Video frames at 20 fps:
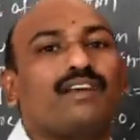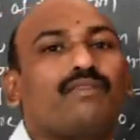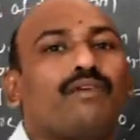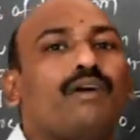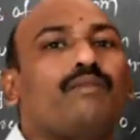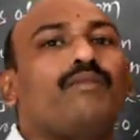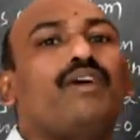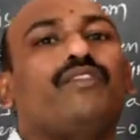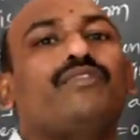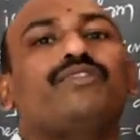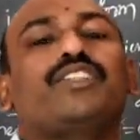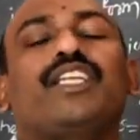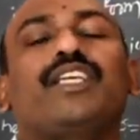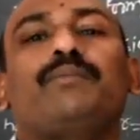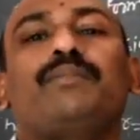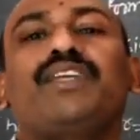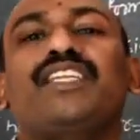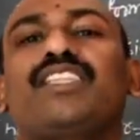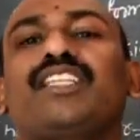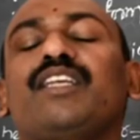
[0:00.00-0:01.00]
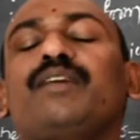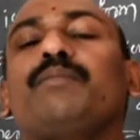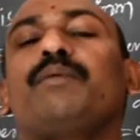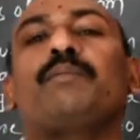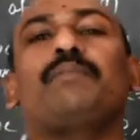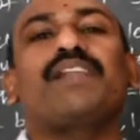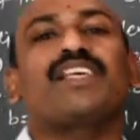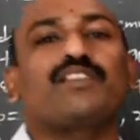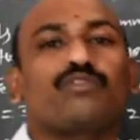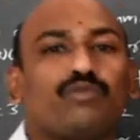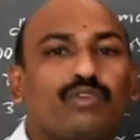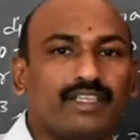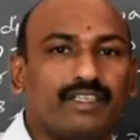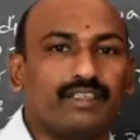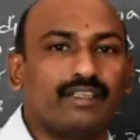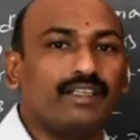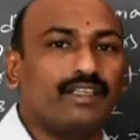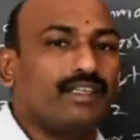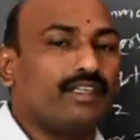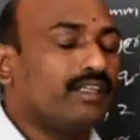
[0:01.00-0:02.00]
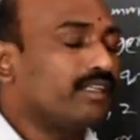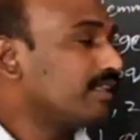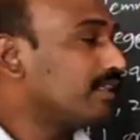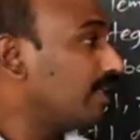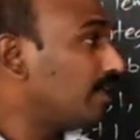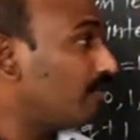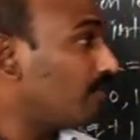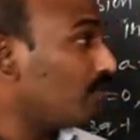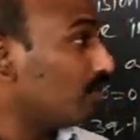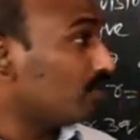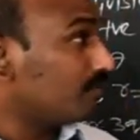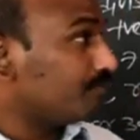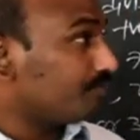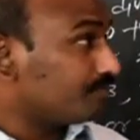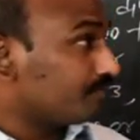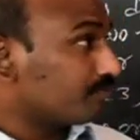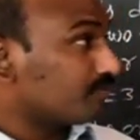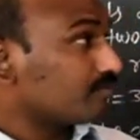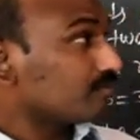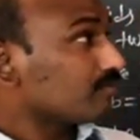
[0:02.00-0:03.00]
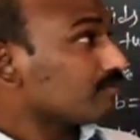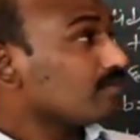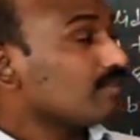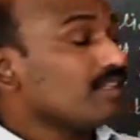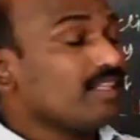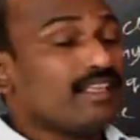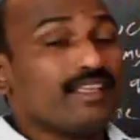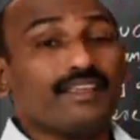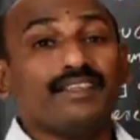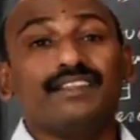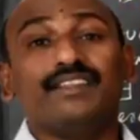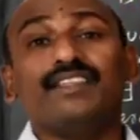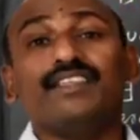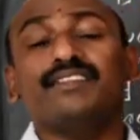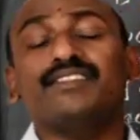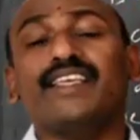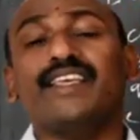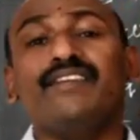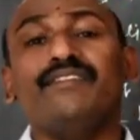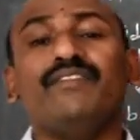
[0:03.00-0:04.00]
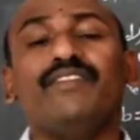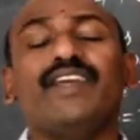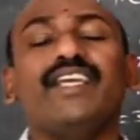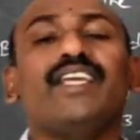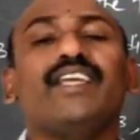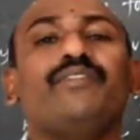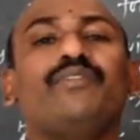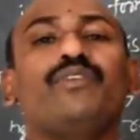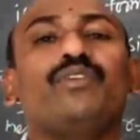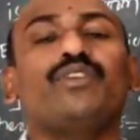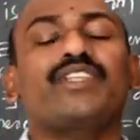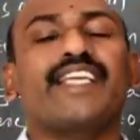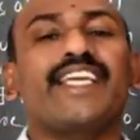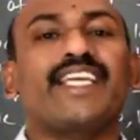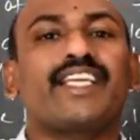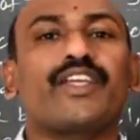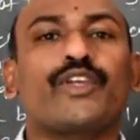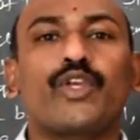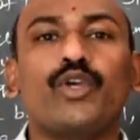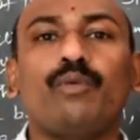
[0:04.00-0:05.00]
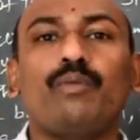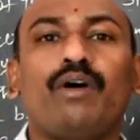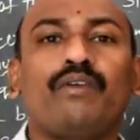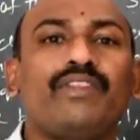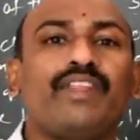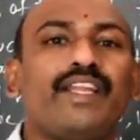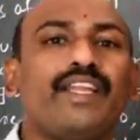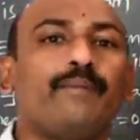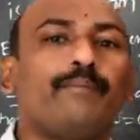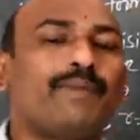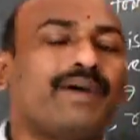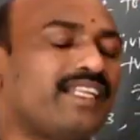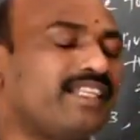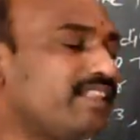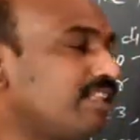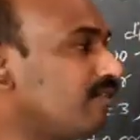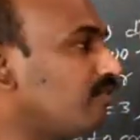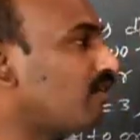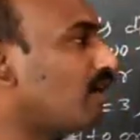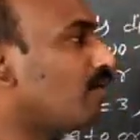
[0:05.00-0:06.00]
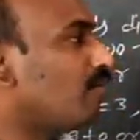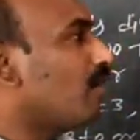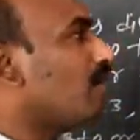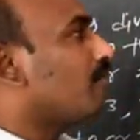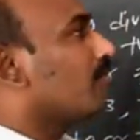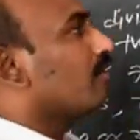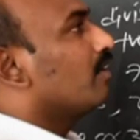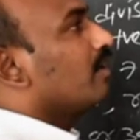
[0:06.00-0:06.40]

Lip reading: form of 3p, 3p plus 1. Therefore in the same way, if you take cube of the number in the form of